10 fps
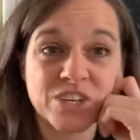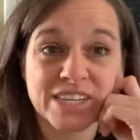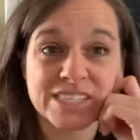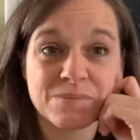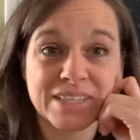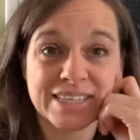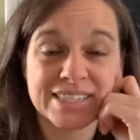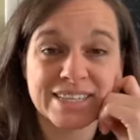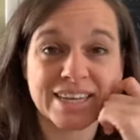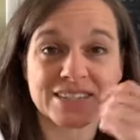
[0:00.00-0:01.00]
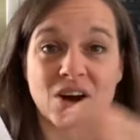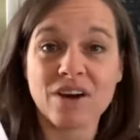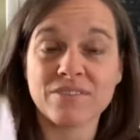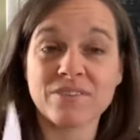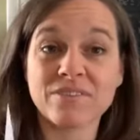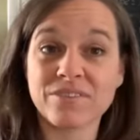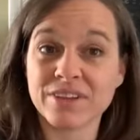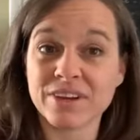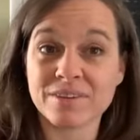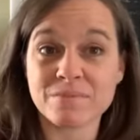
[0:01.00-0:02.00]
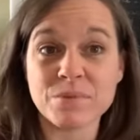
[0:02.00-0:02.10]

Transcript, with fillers: check some of these things off of the